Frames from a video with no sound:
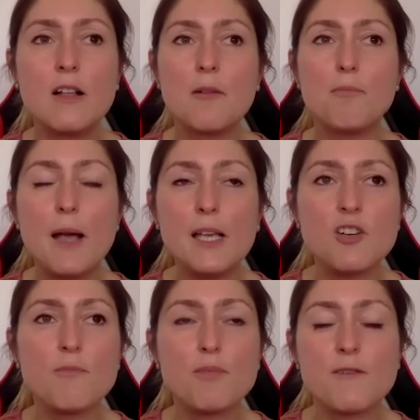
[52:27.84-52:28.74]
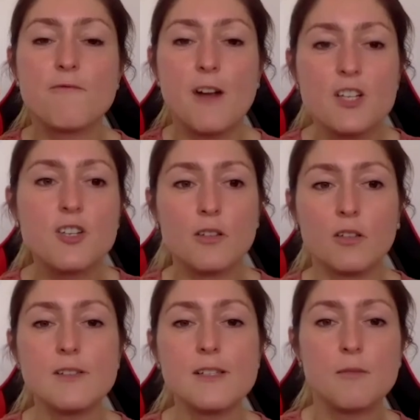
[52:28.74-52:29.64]
major
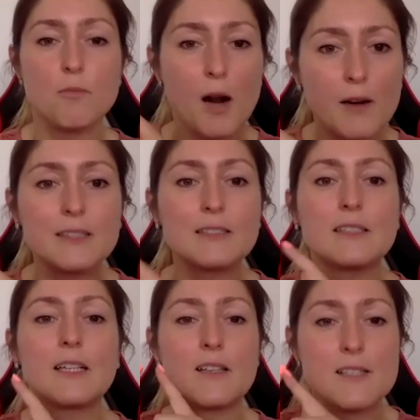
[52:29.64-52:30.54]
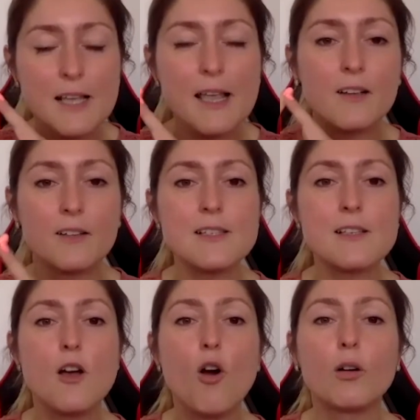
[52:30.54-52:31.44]
professionals, marketing and sales,
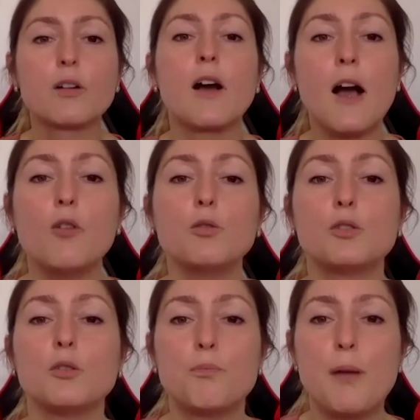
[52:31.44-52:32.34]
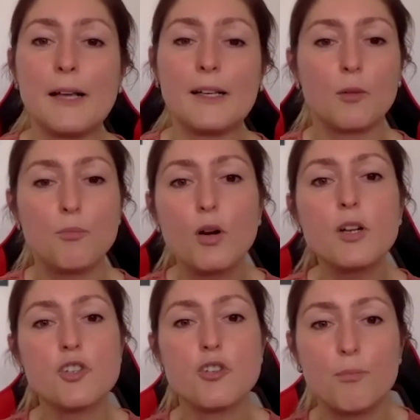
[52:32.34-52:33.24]
on how to pack and
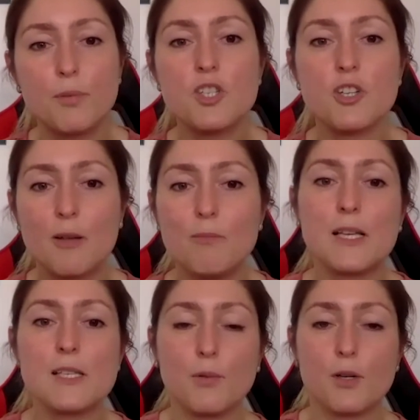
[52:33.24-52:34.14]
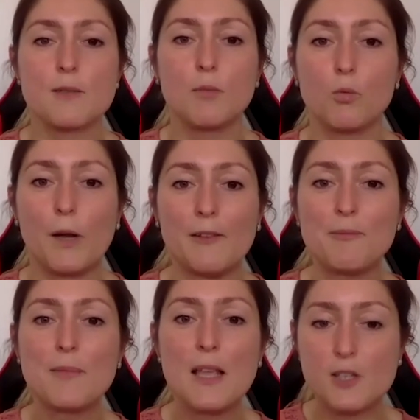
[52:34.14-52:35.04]
polish your pitch in the best possible way.
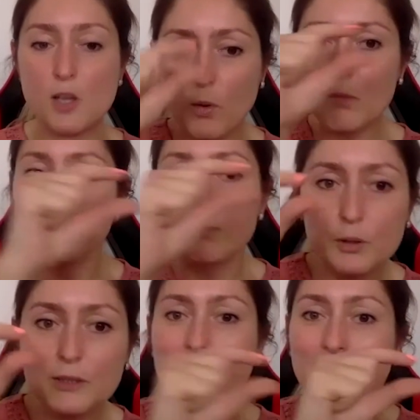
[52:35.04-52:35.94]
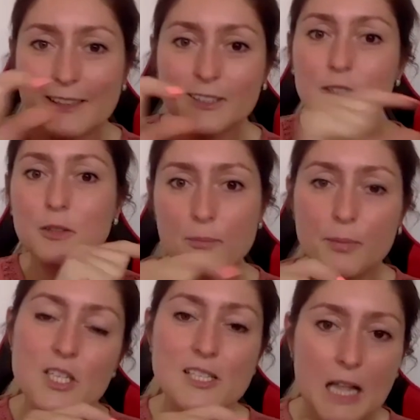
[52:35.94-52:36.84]
So we will put the link to the
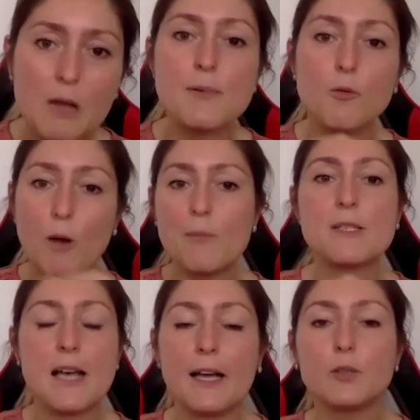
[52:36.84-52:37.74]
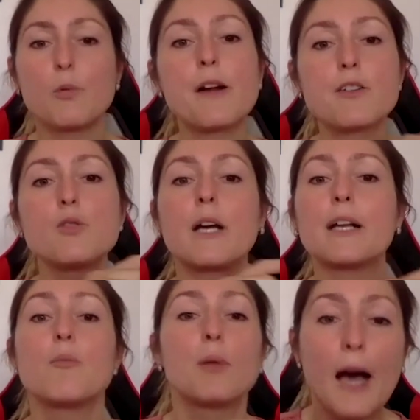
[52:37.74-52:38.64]
Pitch Slap website where you can
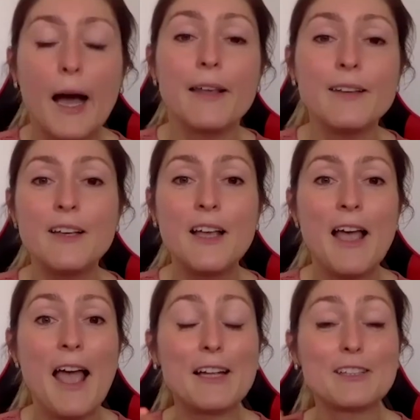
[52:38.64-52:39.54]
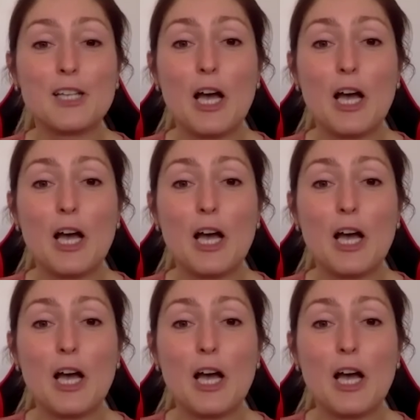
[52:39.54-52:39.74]
apply. And